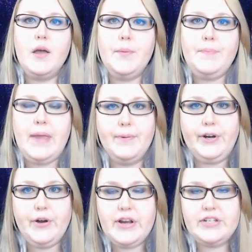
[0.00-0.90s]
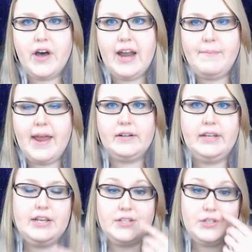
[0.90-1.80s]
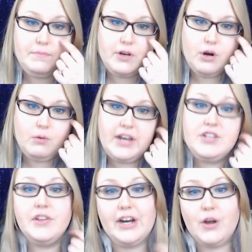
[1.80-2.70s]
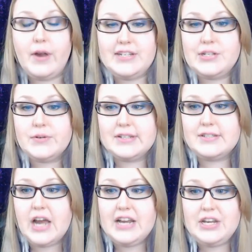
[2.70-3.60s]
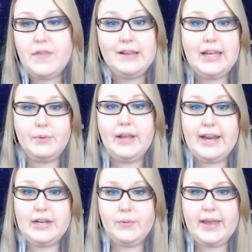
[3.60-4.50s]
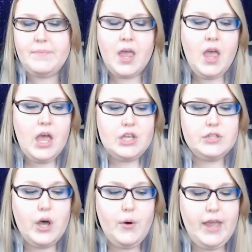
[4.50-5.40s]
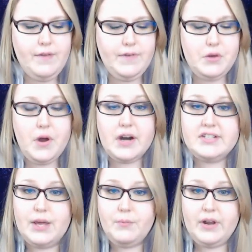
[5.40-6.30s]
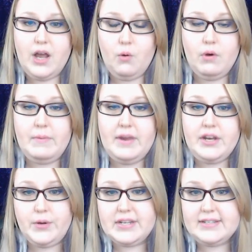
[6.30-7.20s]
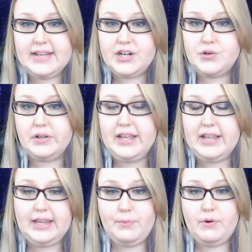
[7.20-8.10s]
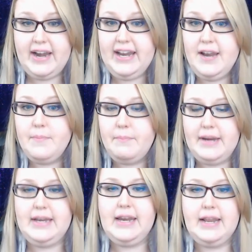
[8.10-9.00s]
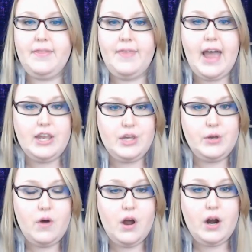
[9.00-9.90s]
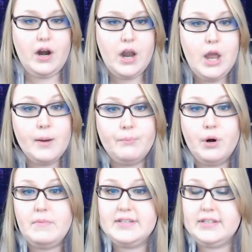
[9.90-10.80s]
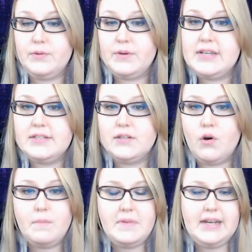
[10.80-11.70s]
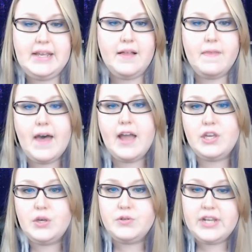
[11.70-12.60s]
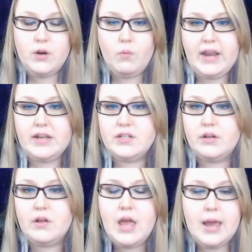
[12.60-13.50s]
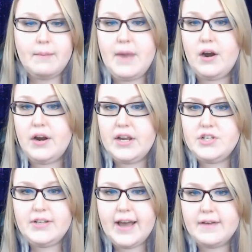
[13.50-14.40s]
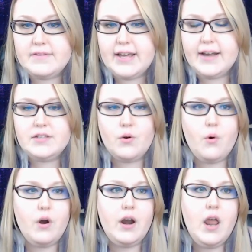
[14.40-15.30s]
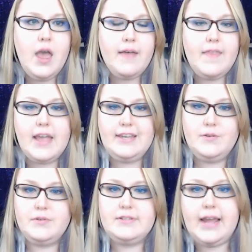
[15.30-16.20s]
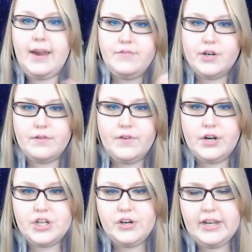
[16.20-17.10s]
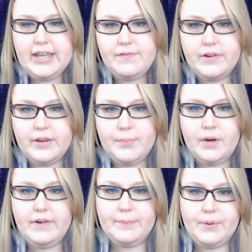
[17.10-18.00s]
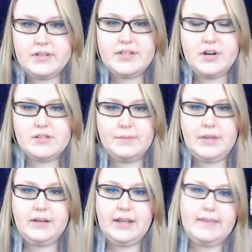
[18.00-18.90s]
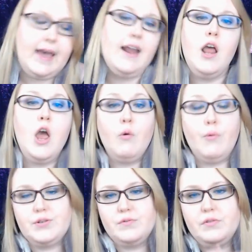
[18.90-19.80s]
people are going to automatically assume you're a witch and they're going to assign you that label anyway. So if you are someone, a woman who is sexually liberated, meaning that you are promiscuous or meaning that you didn't wait until marriage to have sex or that you saved your virginity for the perfect person or something like that, which